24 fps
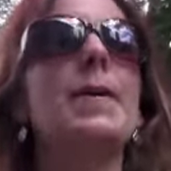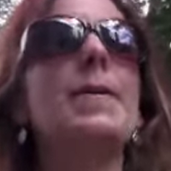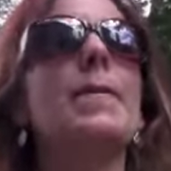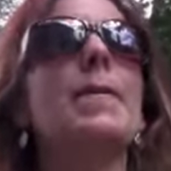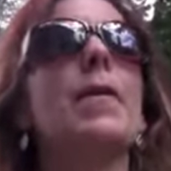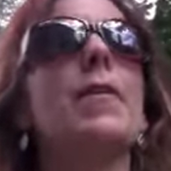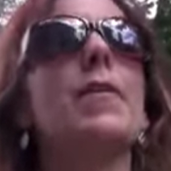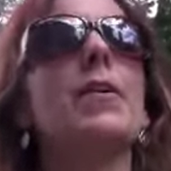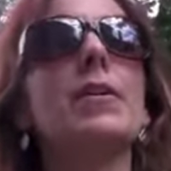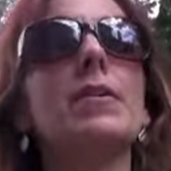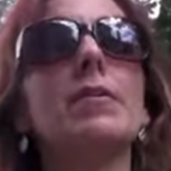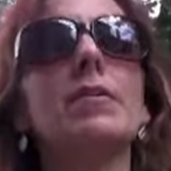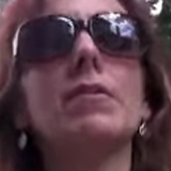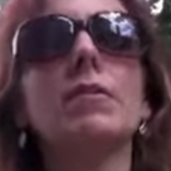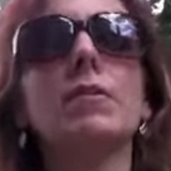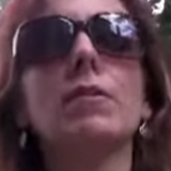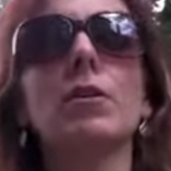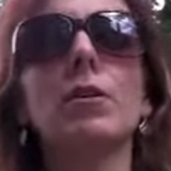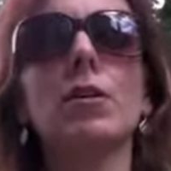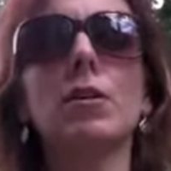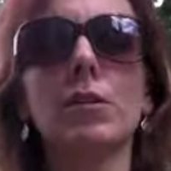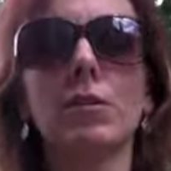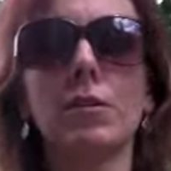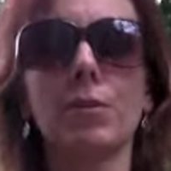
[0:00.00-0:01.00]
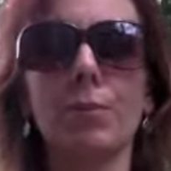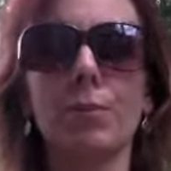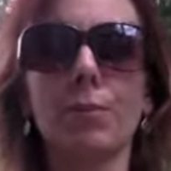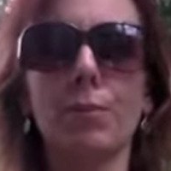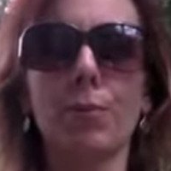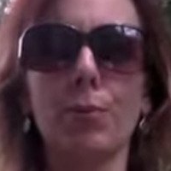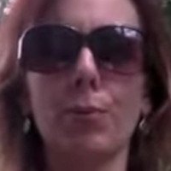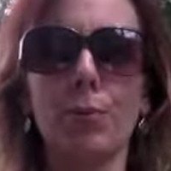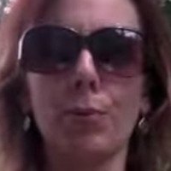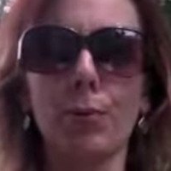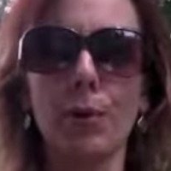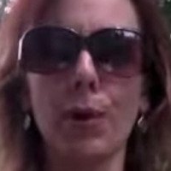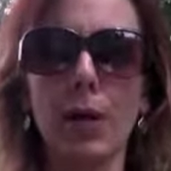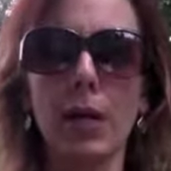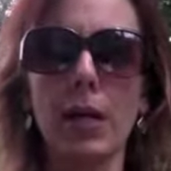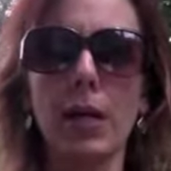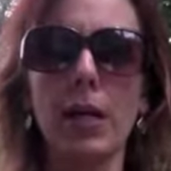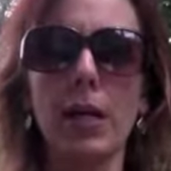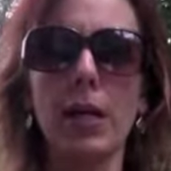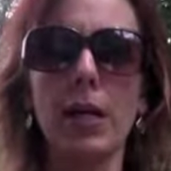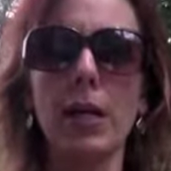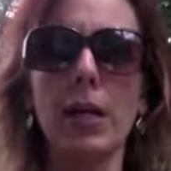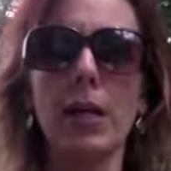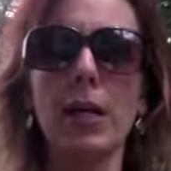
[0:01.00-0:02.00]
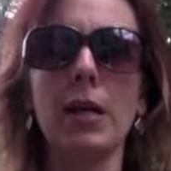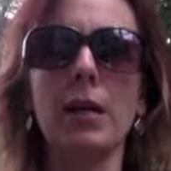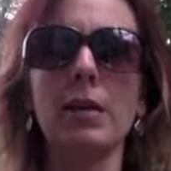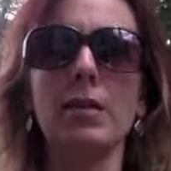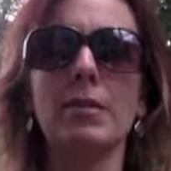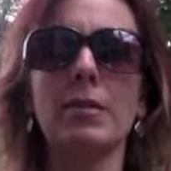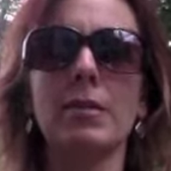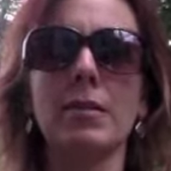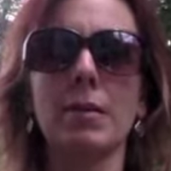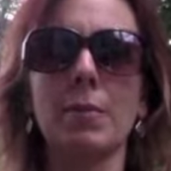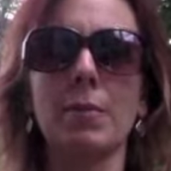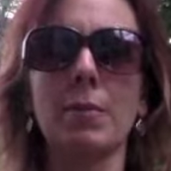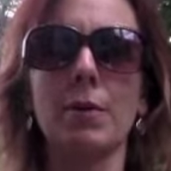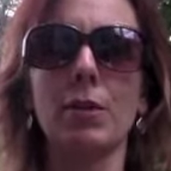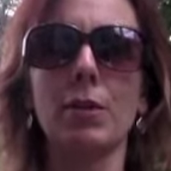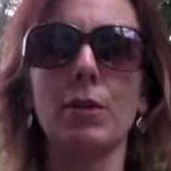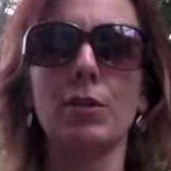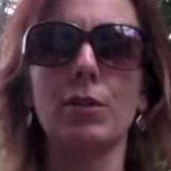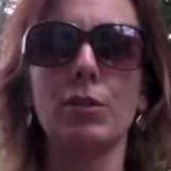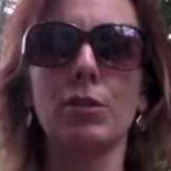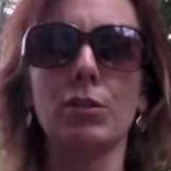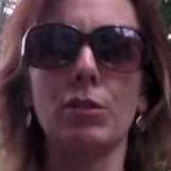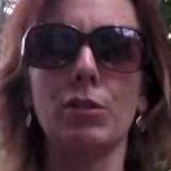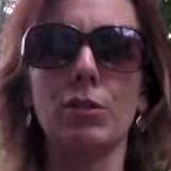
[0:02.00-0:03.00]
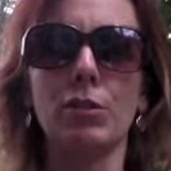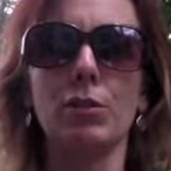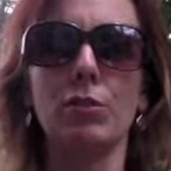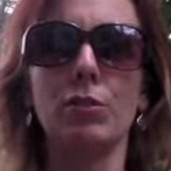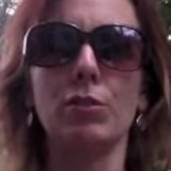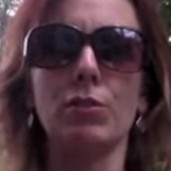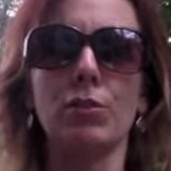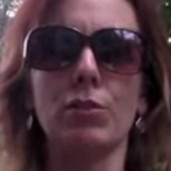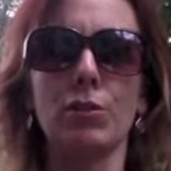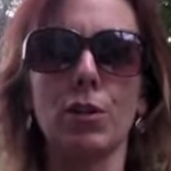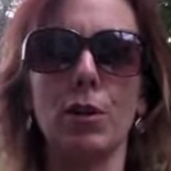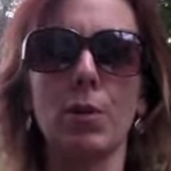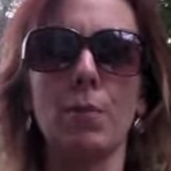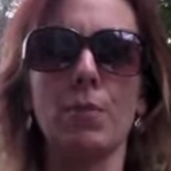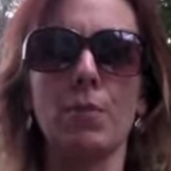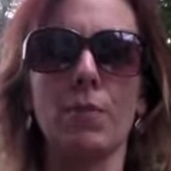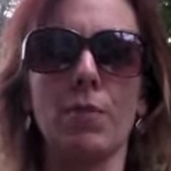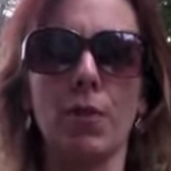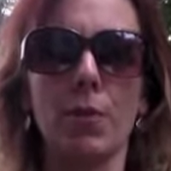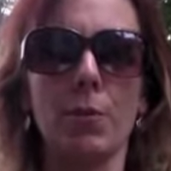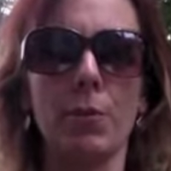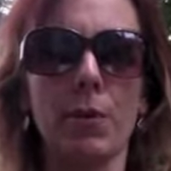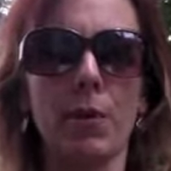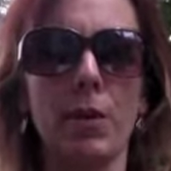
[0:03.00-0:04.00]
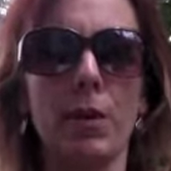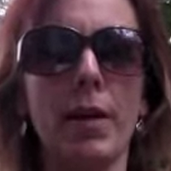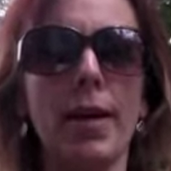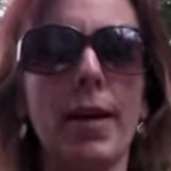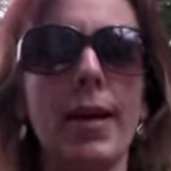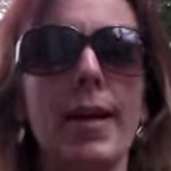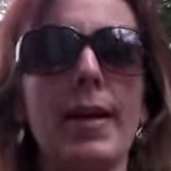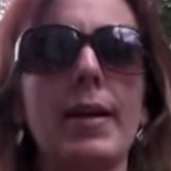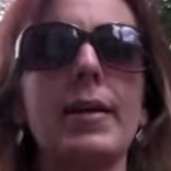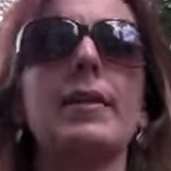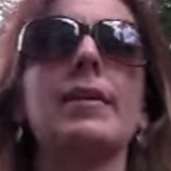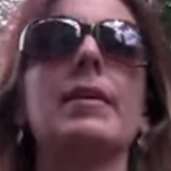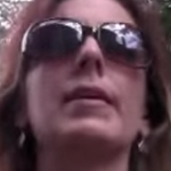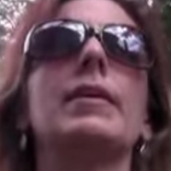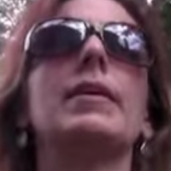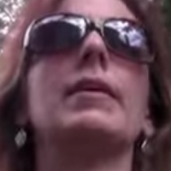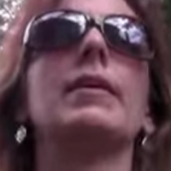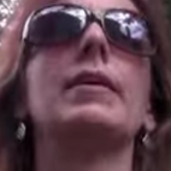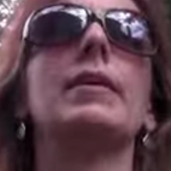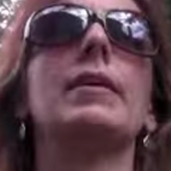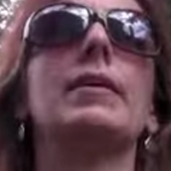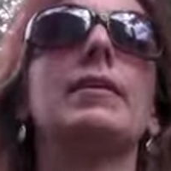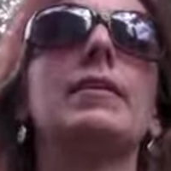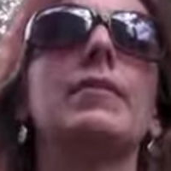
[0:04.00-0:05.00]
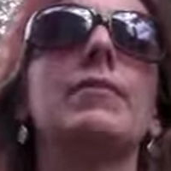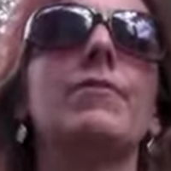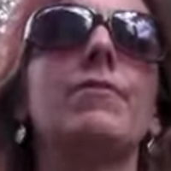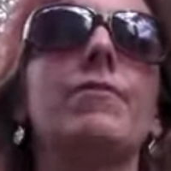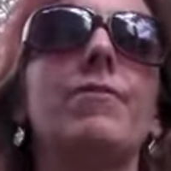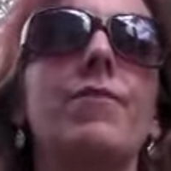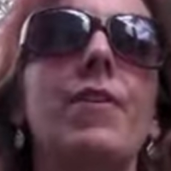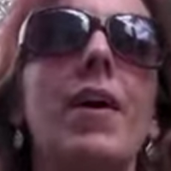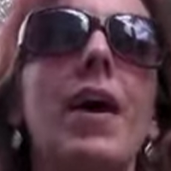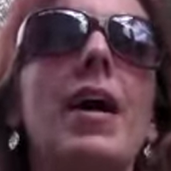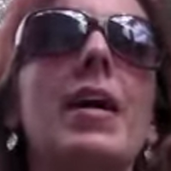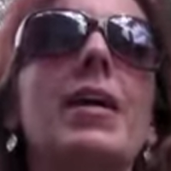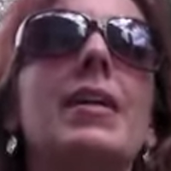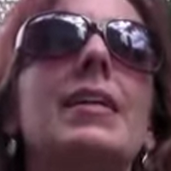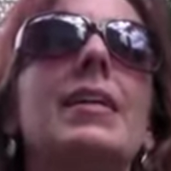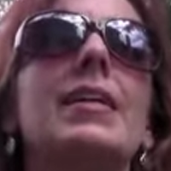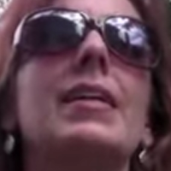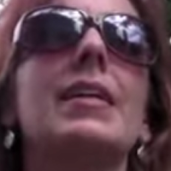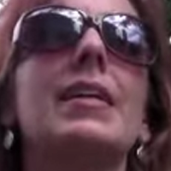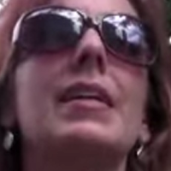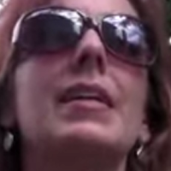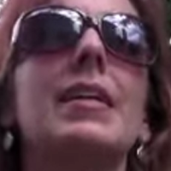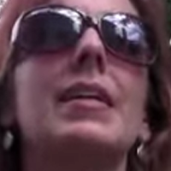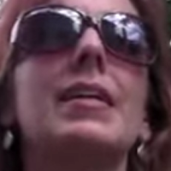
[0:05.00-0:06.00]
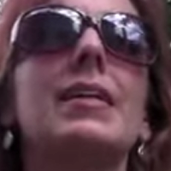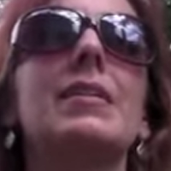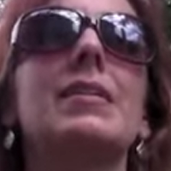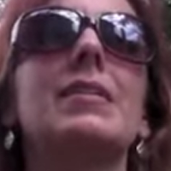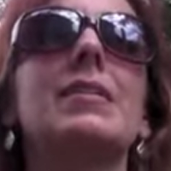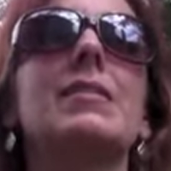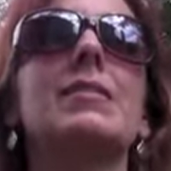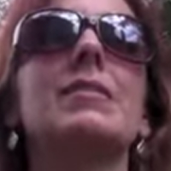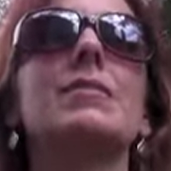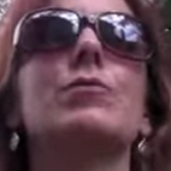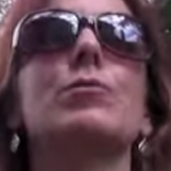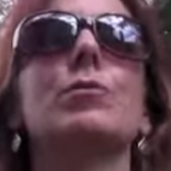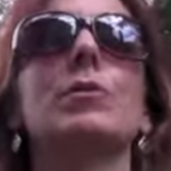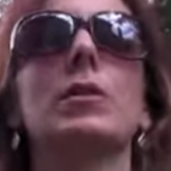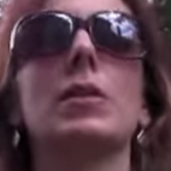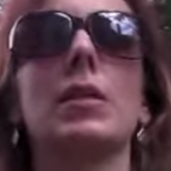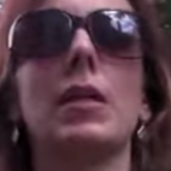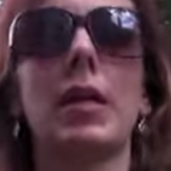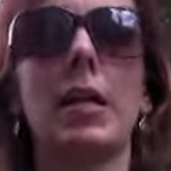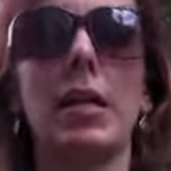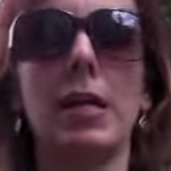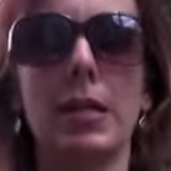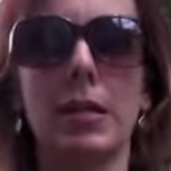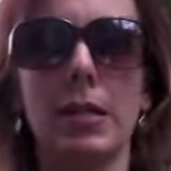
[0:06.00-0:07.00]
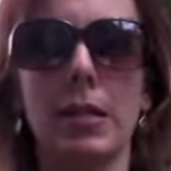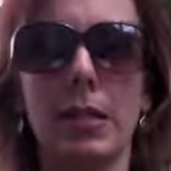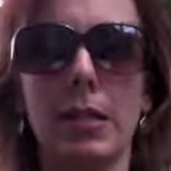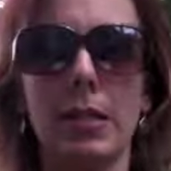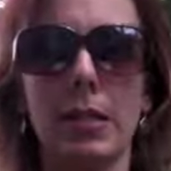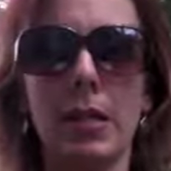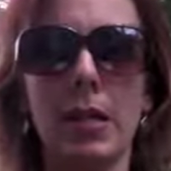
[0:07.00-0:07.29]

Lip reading: Now this looks pretty similar to slope formula, and in fact it is related.